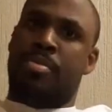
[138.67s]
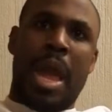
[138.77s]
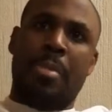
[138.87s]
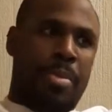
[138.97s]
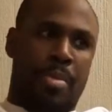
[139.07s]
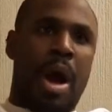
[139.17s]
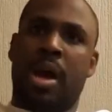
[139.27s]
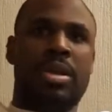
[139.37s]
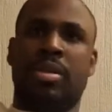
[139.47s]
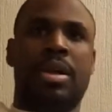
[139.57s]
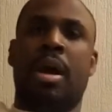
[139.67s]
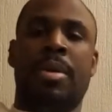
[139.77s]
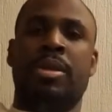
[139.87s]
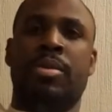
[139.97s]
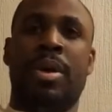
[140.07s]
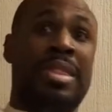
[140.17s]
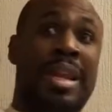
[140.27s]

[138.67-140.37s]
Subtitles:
paper part doesn't come into it,